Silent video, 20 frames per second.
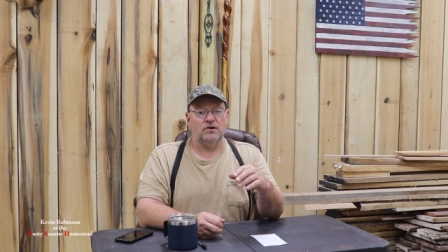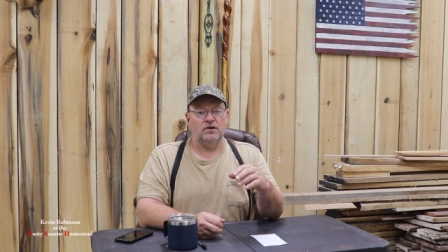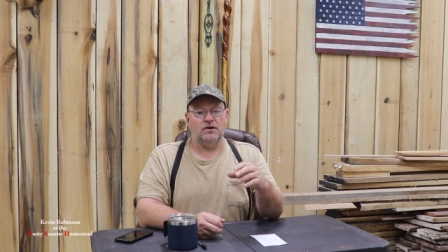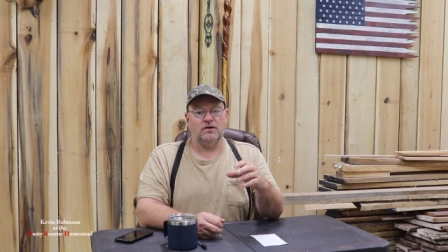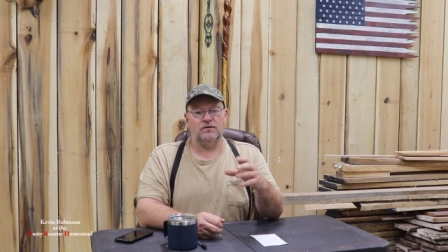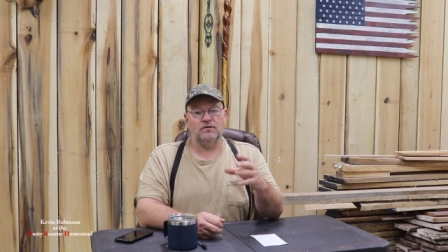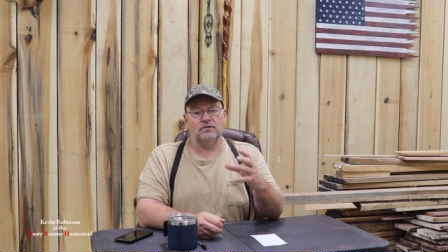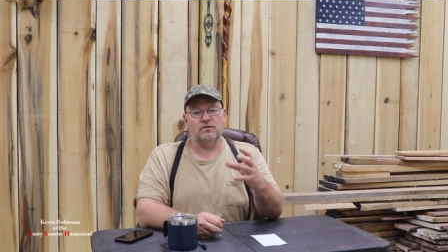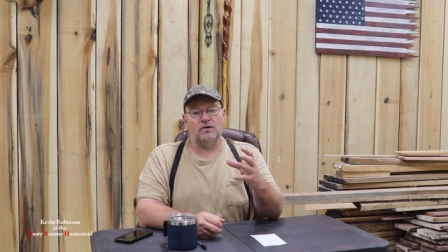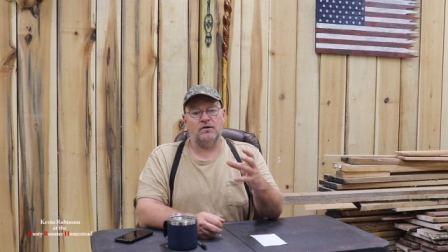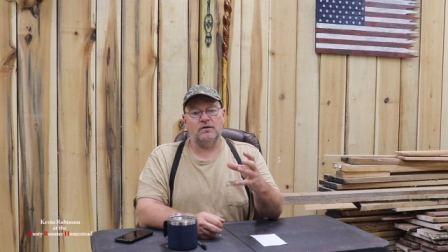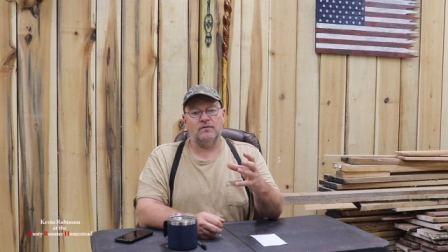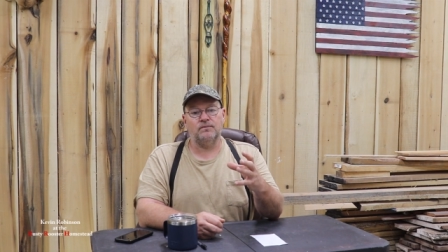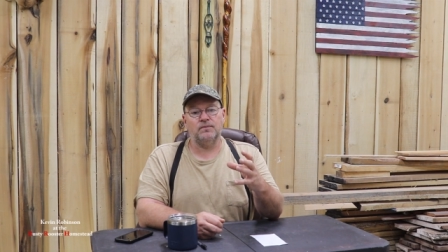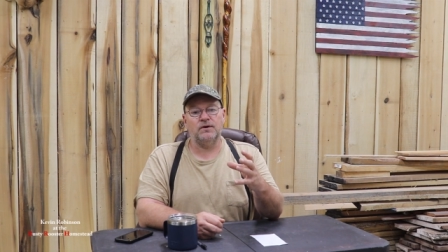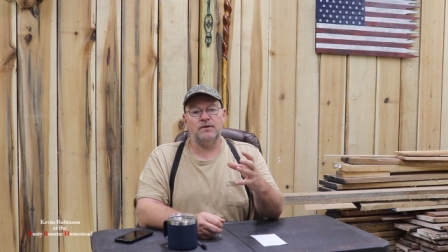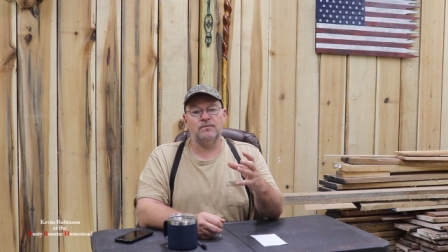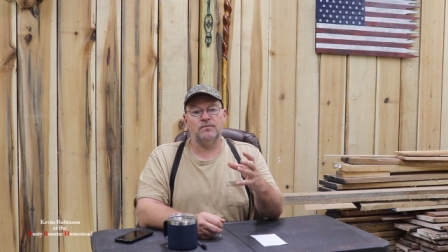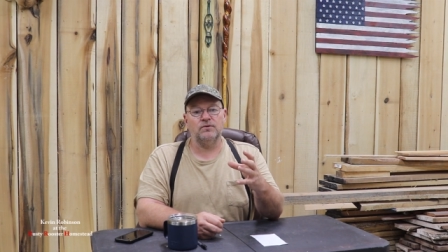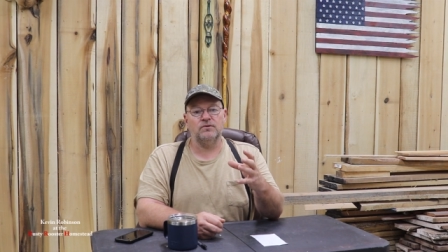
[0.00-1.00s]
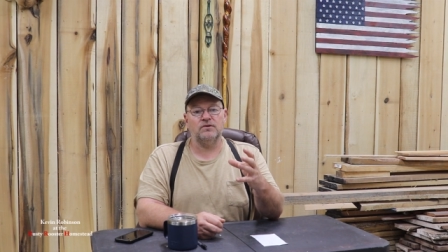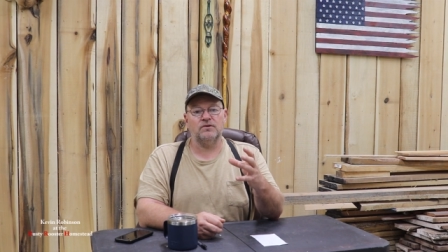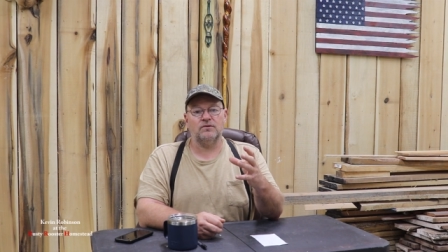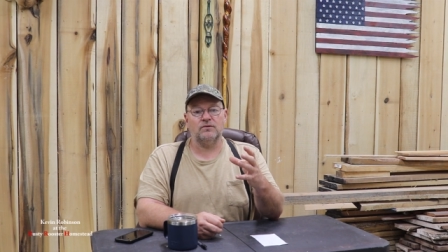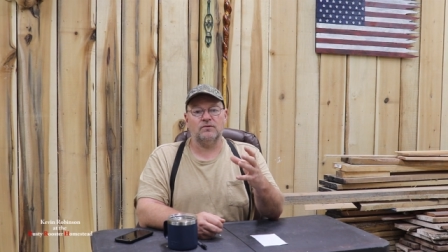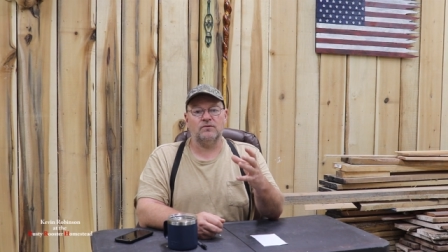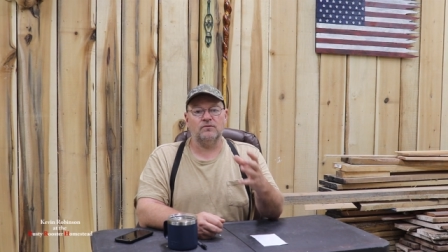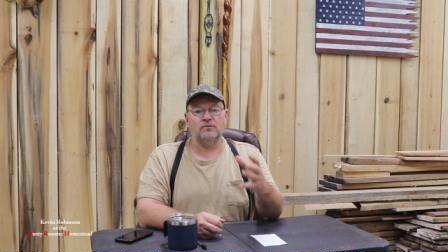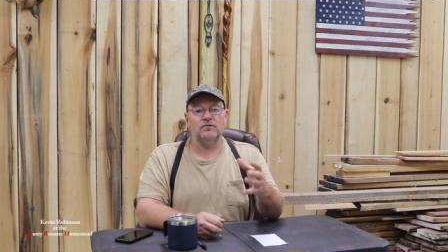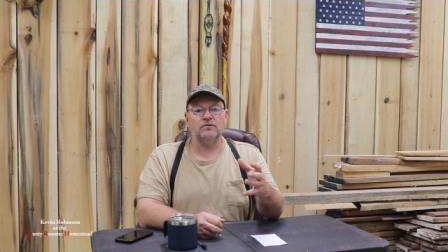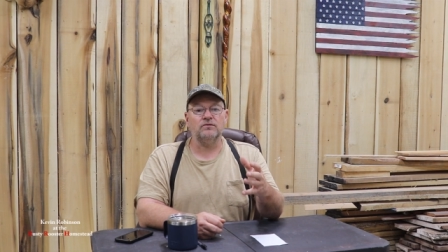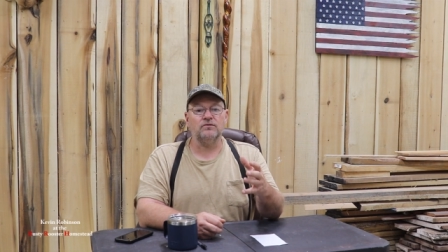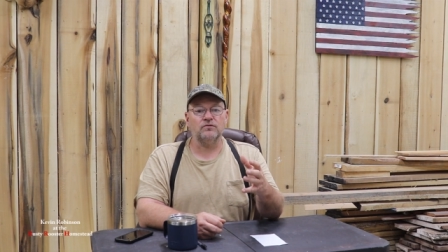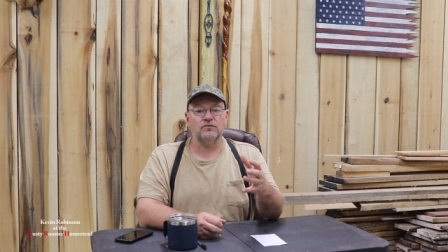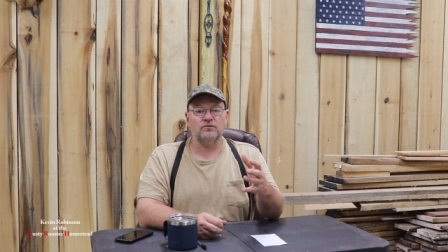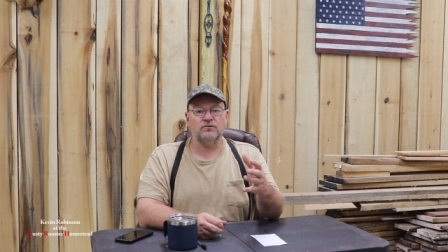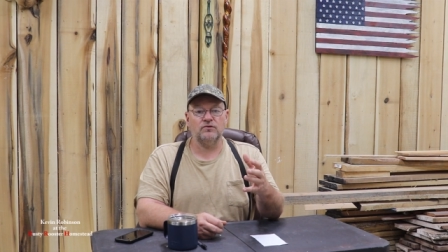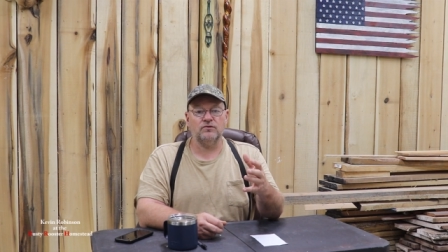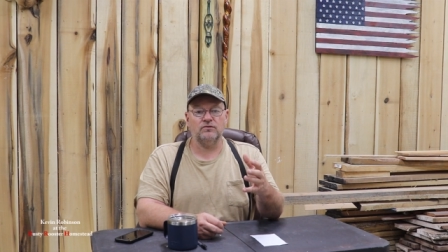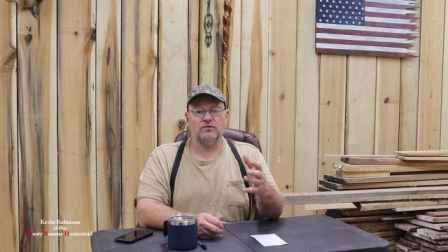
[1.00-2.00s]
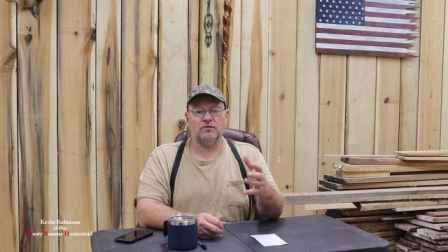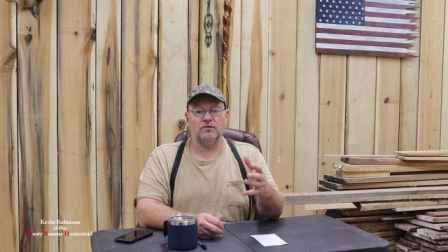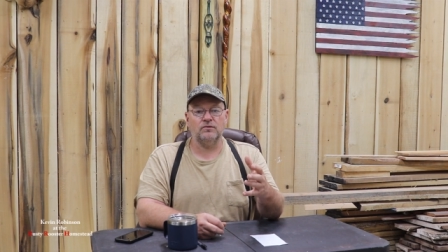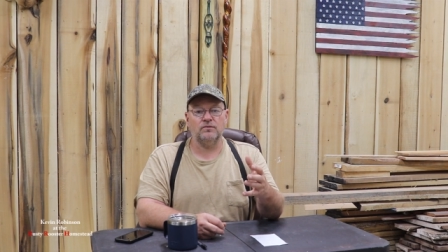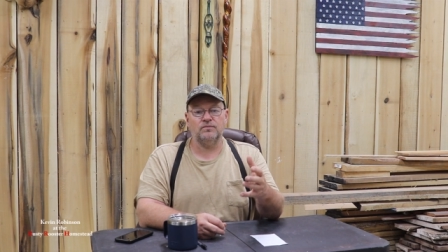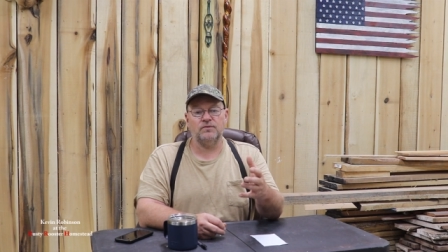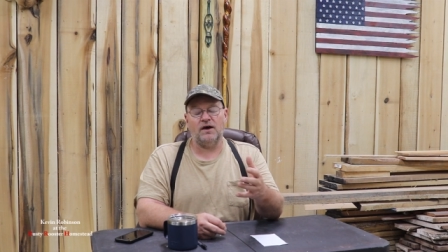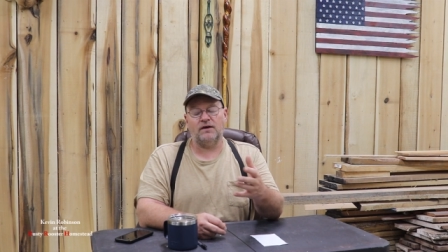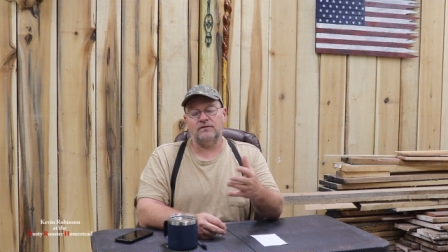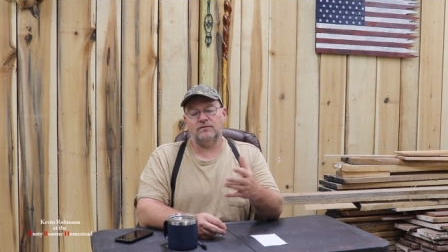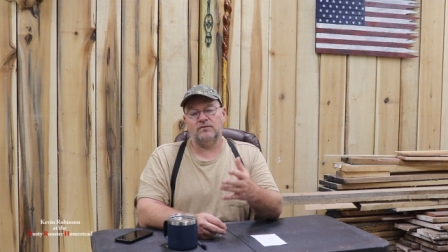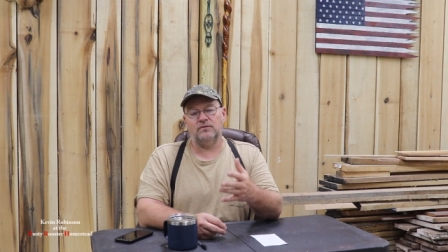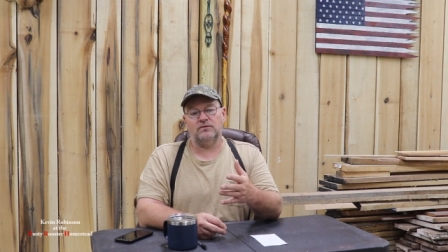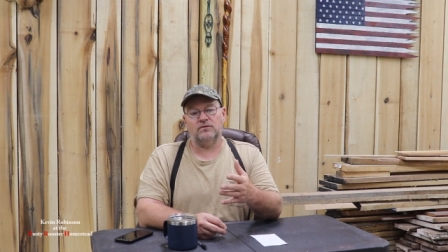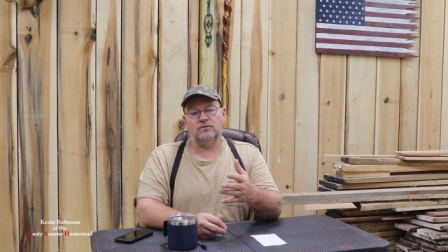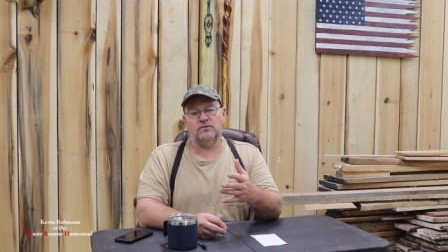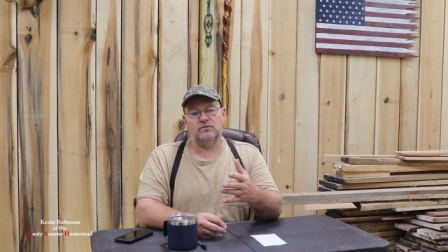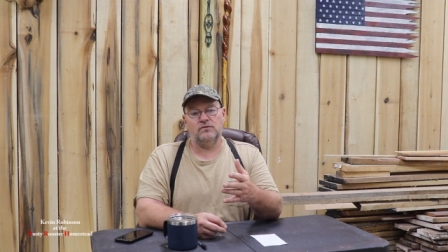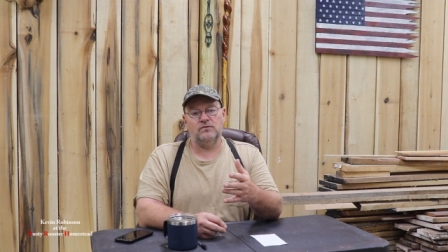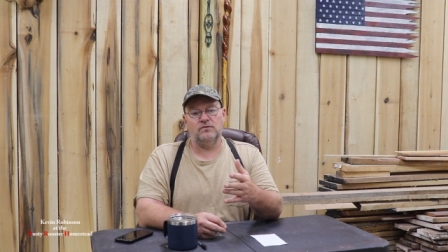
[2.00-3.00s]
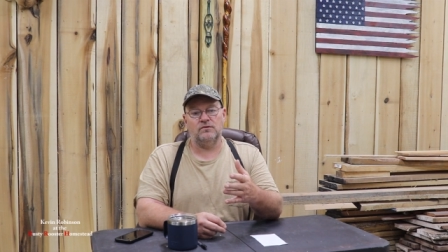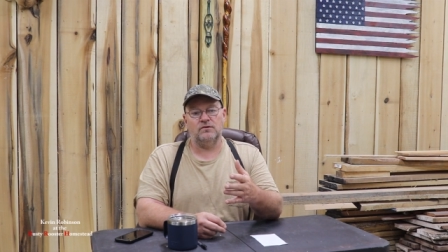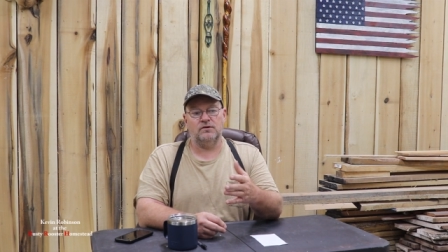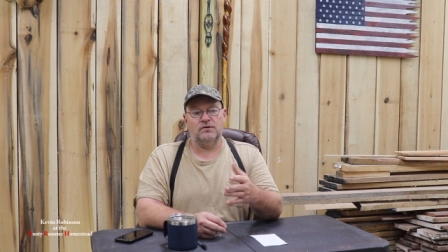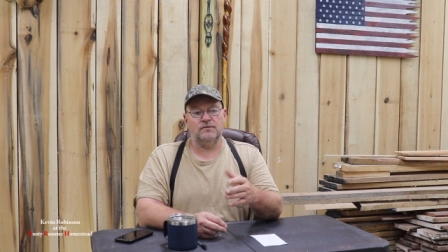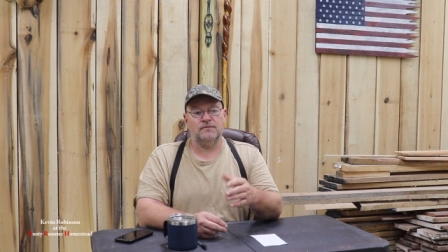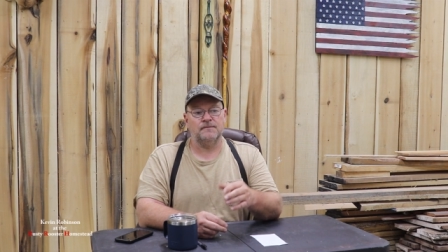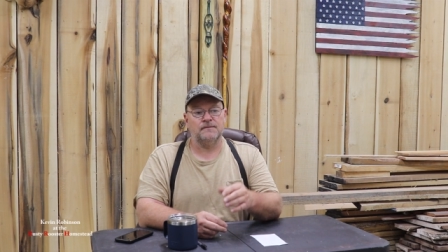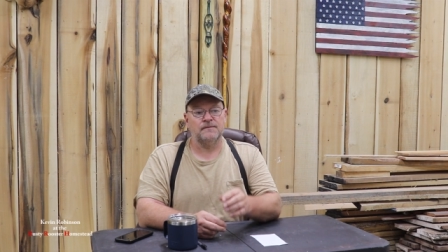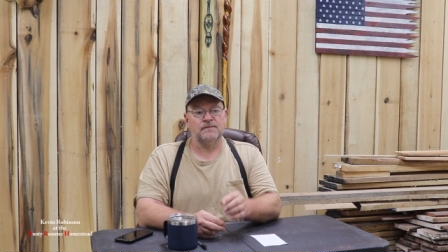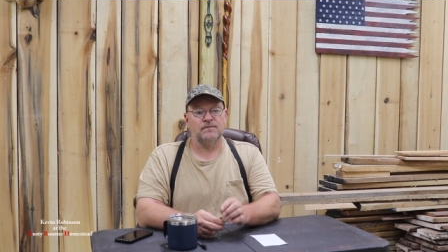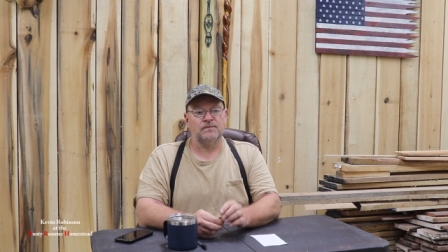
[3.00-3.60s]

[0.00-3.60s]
And a lot of people that are going through YouTube, that's what they're doing.